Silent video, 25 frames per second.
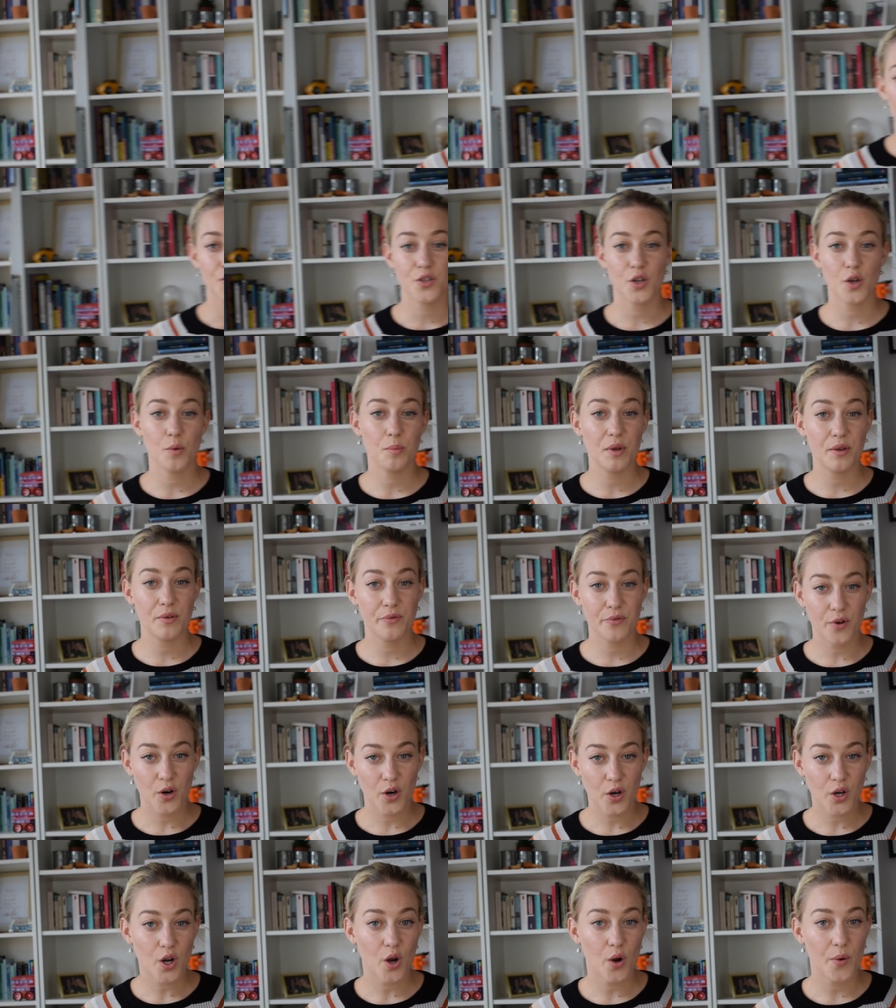So
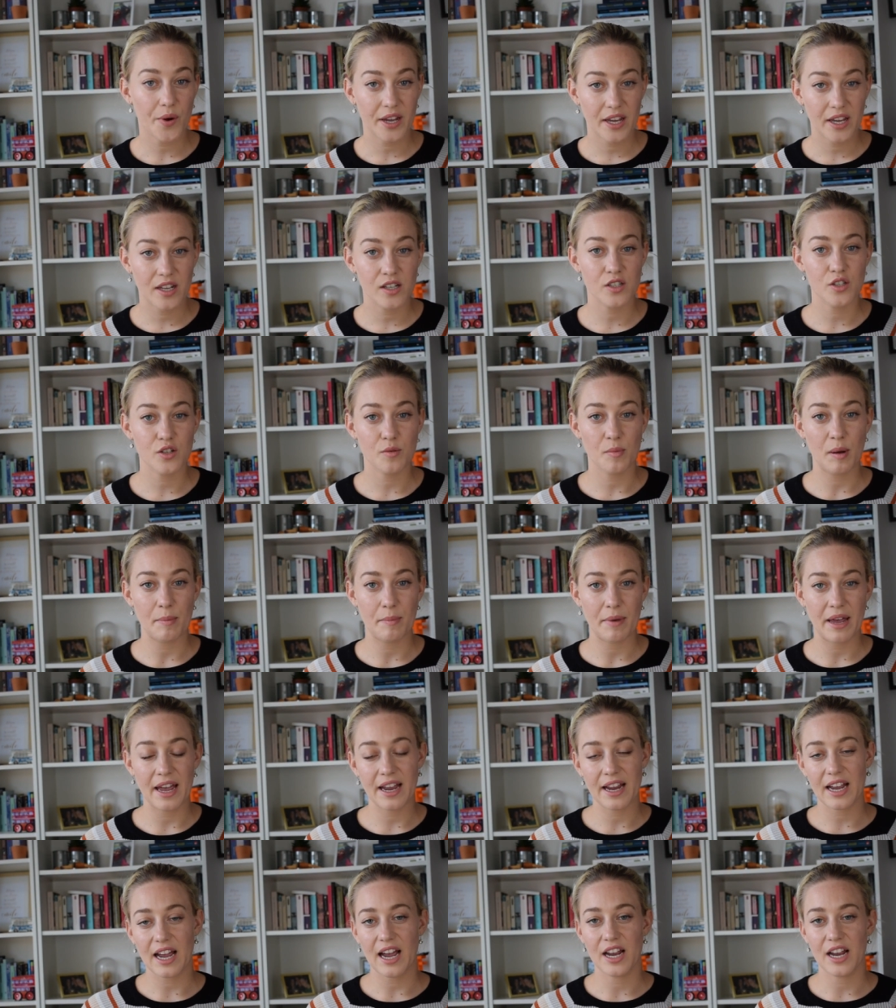before going into my bag,